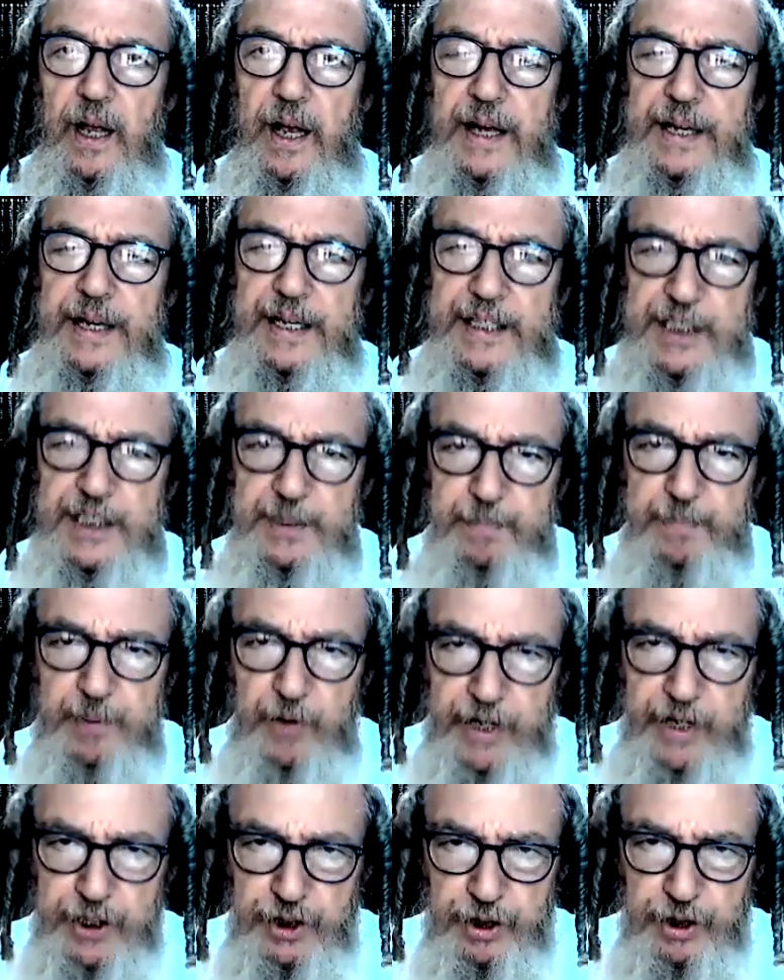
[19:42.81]
an
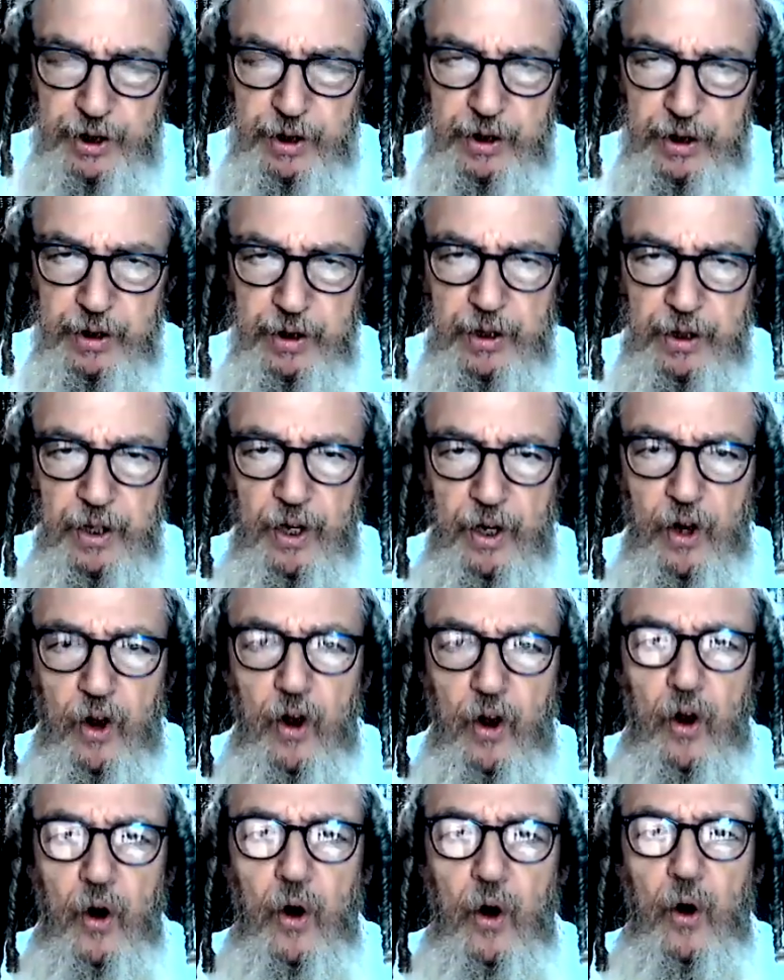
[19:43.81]
expression
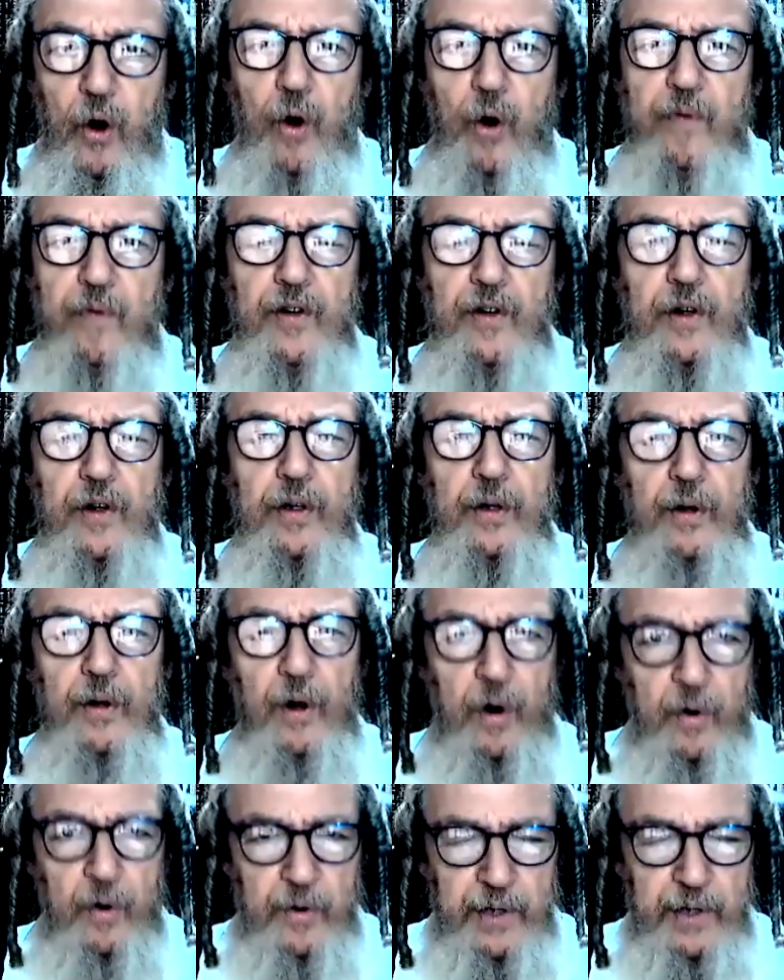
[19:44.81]
of
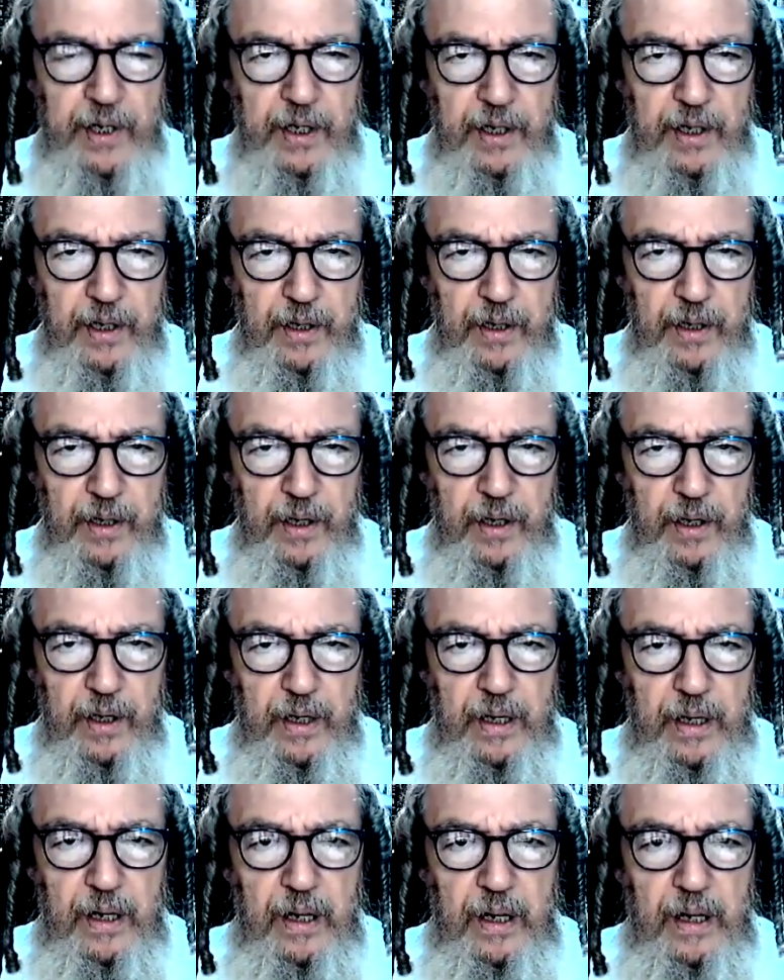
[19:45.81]
glory
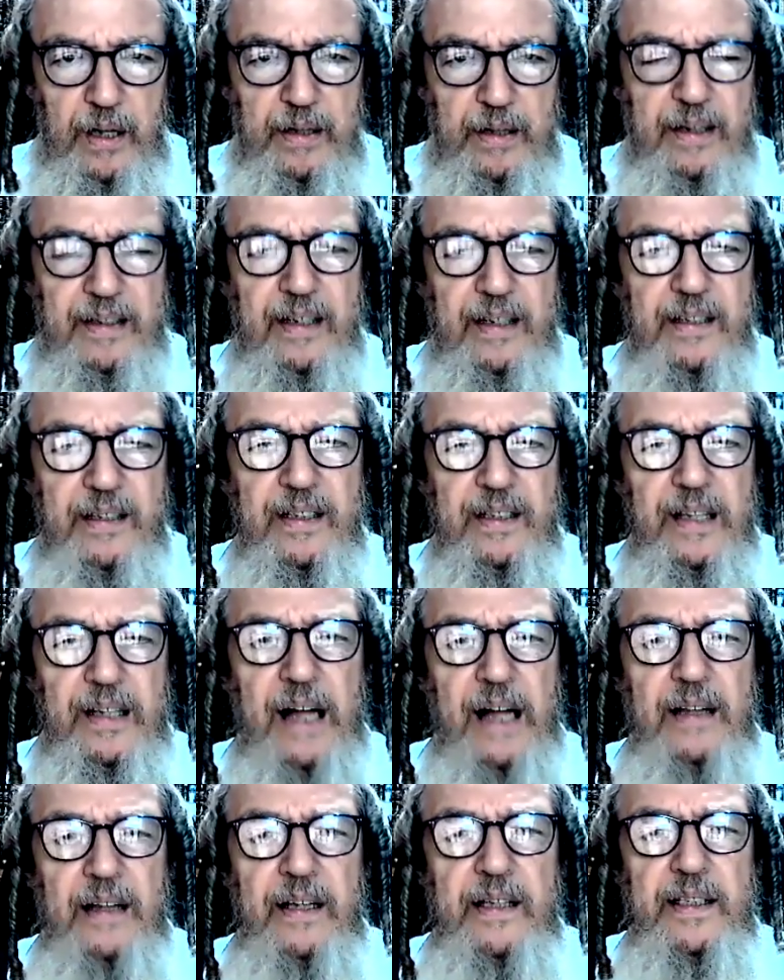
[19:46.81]
that does
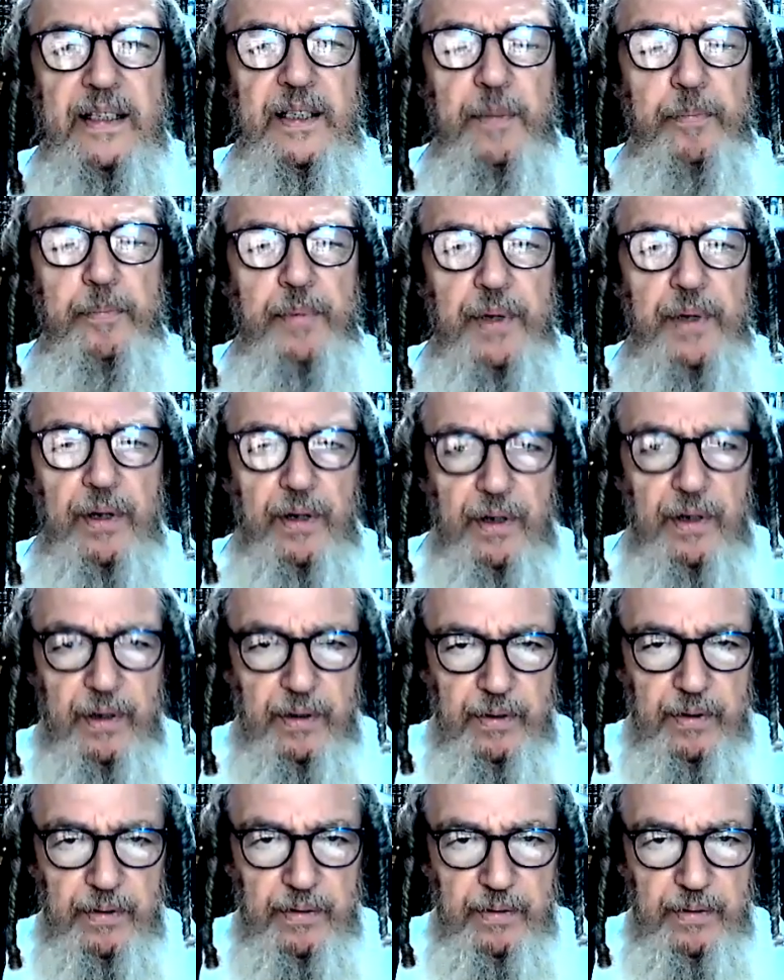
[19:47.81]
not disappear.